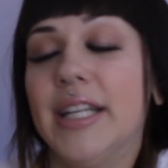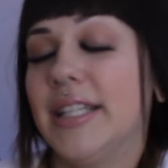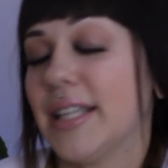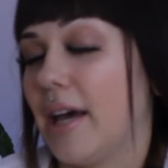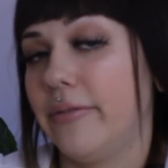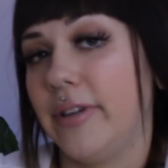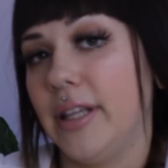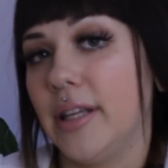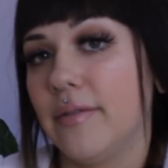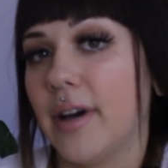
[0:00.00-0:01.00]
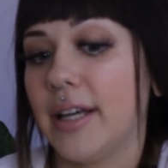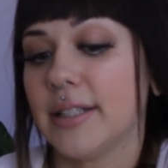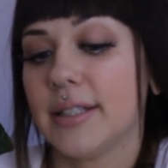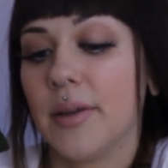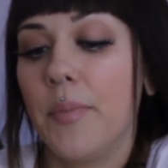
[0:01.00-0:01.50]
Time for the
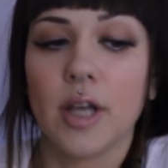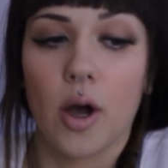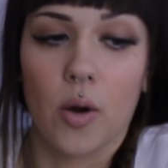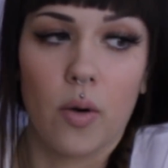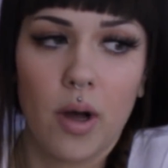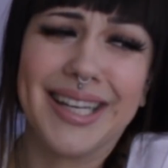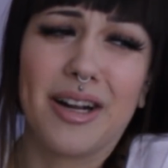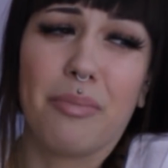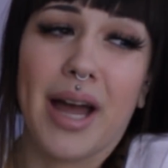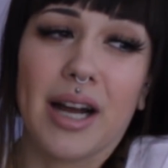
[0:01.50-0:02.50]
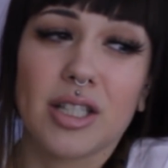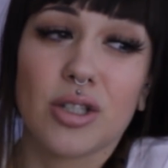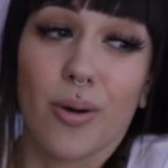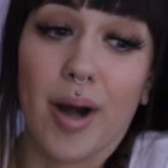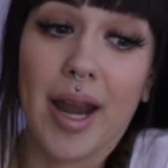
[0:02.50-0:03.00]
advice. So, little
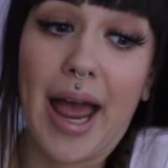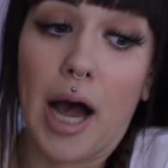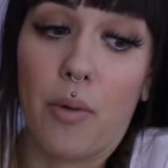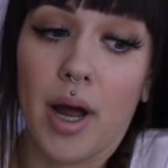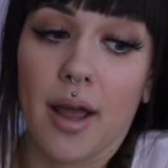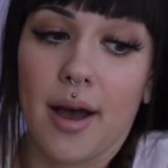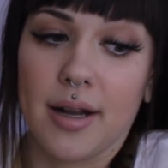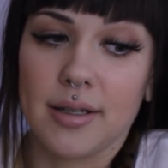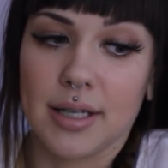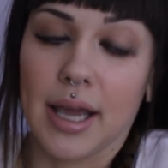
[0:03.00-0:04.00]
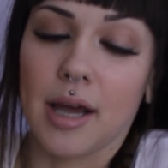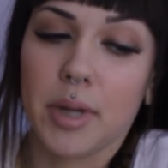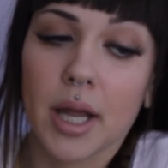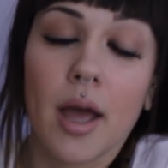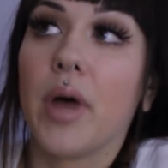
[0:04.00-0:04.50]
backstory, how I got into
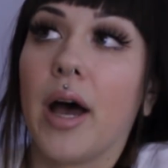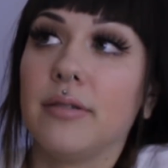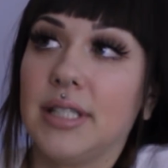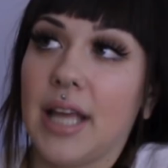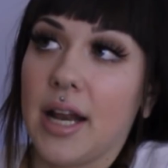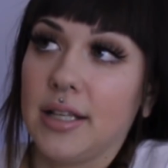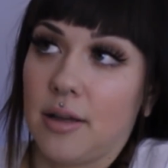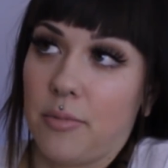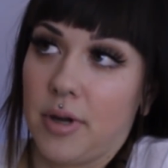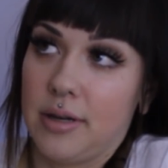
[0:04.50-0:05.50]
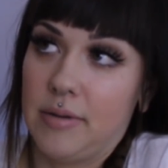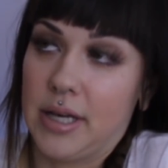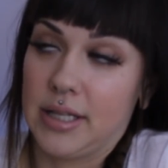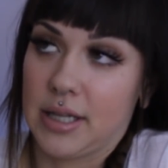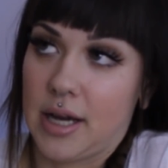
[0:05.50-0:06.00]
camming. I was dating someone at
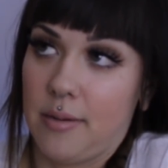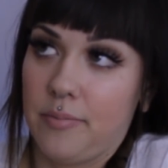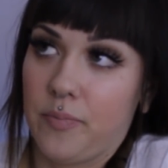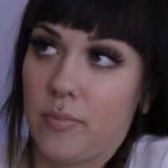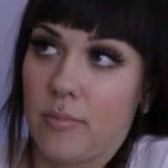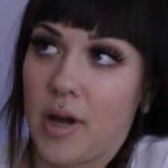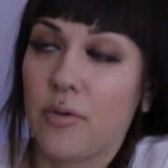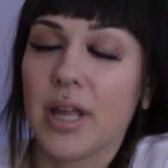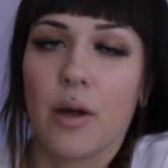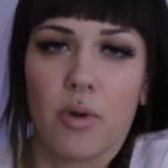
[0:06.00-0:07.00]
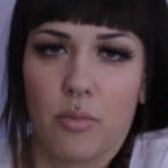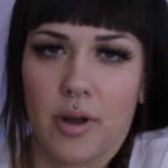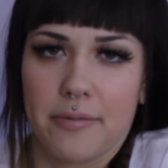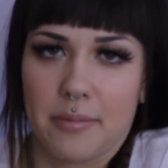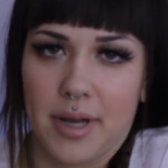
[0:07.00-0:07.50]
the time. I've only had one
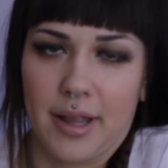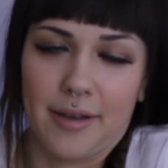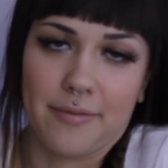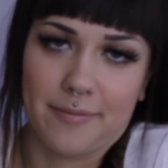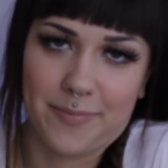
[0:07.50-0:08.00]
boyfriend in my life.